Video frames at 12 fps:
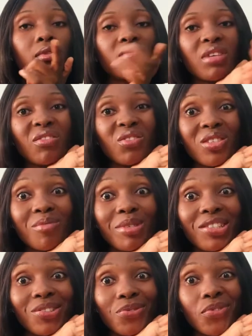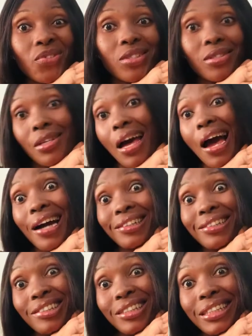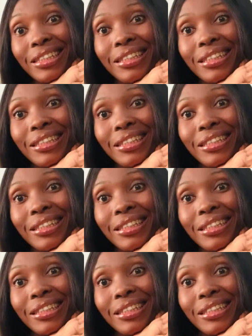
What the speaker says: I've lost my chain of thoughts actually.